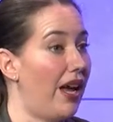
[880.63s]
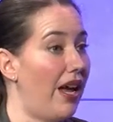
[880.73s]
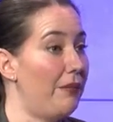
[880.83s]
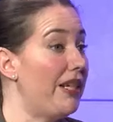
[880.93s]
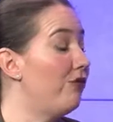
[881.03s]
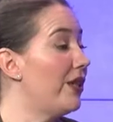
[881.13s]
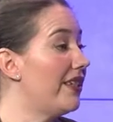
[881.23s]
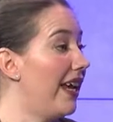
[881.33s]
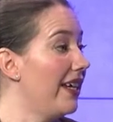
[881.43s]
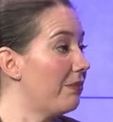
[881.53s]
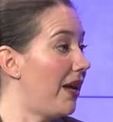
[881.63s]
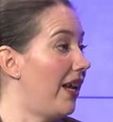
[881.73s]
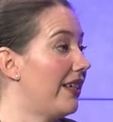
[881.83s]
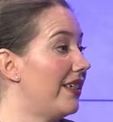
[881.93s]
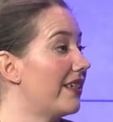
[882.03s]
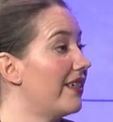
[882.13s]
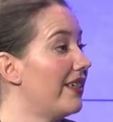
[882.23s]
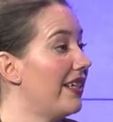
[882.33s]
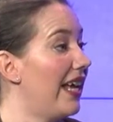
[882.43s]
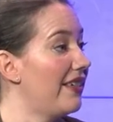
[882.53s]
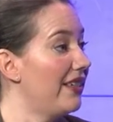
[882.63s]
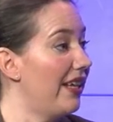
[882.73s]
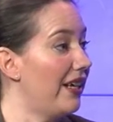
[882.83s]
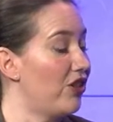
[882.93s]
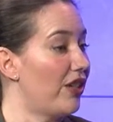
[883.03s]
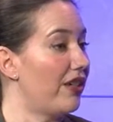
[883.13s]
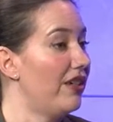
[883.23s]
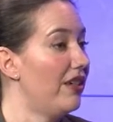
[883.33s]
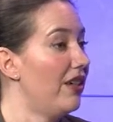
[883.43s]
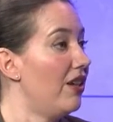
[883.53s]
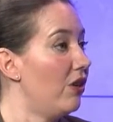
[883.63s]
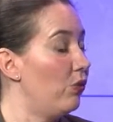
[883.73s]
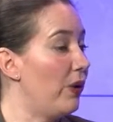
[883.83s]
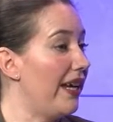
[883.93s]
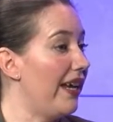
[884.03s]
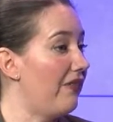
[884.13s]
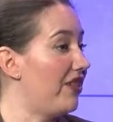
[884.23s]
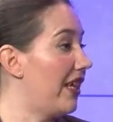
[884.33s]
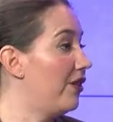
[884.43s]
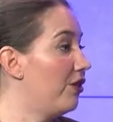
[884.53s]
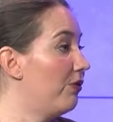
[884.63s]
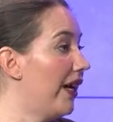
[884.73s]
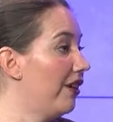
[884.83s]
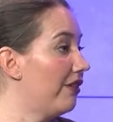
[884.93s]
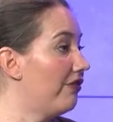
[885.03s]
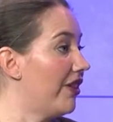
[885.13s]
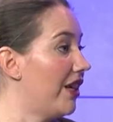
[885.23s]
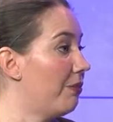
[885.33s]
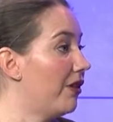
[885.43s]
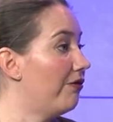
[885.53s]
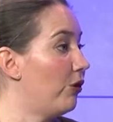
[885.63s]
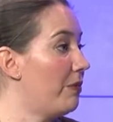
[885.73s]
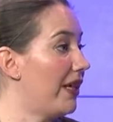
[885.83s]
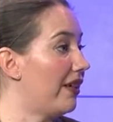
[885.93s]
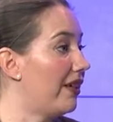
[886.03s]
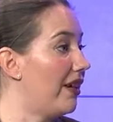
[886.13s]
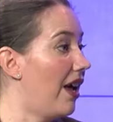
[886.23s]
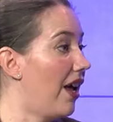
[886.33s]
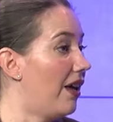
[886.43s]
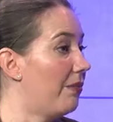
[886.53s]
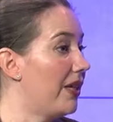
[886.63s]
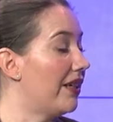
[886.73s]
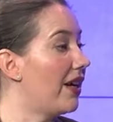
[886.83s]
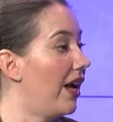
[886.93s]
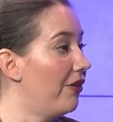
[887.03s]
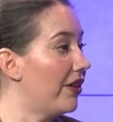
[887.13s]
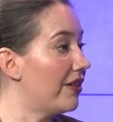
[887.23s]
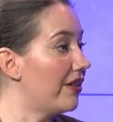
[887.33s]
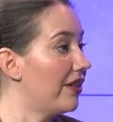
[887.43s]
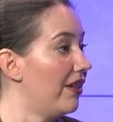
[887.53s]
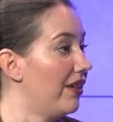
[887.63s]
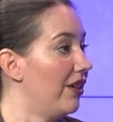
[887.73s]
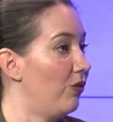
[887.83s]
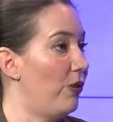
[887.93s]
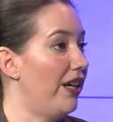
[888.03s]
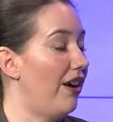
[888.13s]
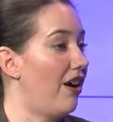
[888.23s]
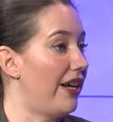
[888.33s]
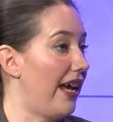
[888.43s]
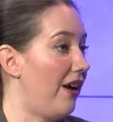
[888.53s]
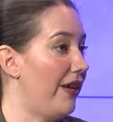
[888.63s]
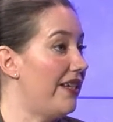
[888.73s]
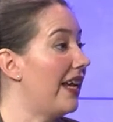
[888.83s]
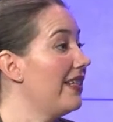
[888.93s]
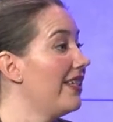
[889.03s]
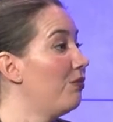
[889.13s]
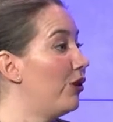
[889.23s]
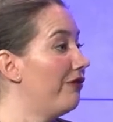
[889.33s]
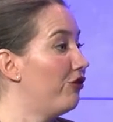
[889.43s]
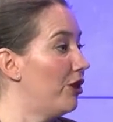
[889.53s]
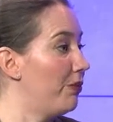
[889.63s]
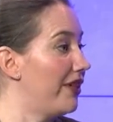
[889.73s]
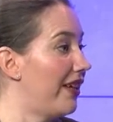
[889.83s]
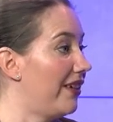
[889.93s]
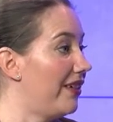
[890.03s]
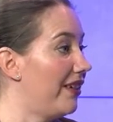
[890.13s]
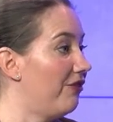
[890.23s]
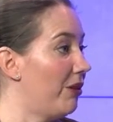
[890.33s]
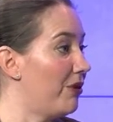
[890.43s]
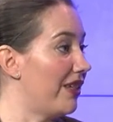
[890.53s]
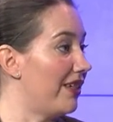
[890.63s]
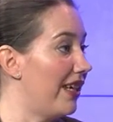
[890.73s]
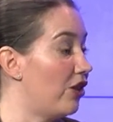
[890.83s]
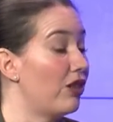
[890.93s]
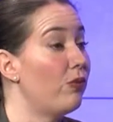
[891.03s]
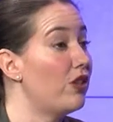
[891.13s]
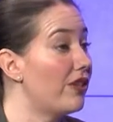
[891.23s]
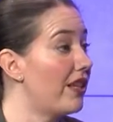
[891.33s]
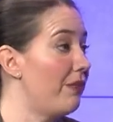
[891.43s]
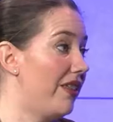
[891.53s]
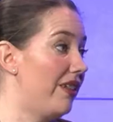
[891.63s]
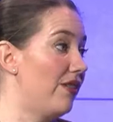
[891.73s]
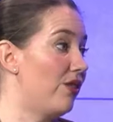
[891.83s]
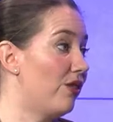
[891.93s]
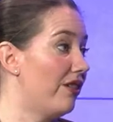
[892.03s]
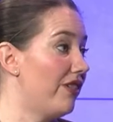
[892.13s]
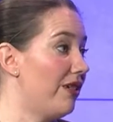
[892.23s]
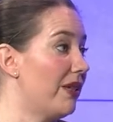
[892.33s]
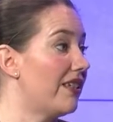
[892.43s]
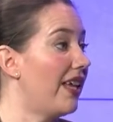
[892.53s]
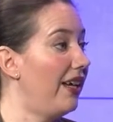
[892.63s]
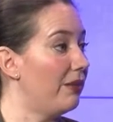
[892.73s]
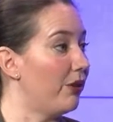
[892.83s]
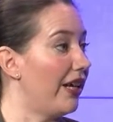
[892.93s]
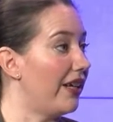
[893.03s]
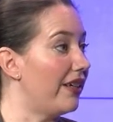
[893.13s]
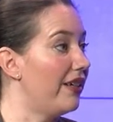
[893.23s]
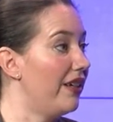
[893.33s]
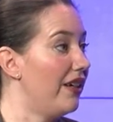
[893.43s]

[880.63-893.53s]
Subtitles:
And if we stay in politics, this last election, we have set a new record for the number of women in Congress. We are now at 19.4% of representation, which is something that deserves to be celebrated.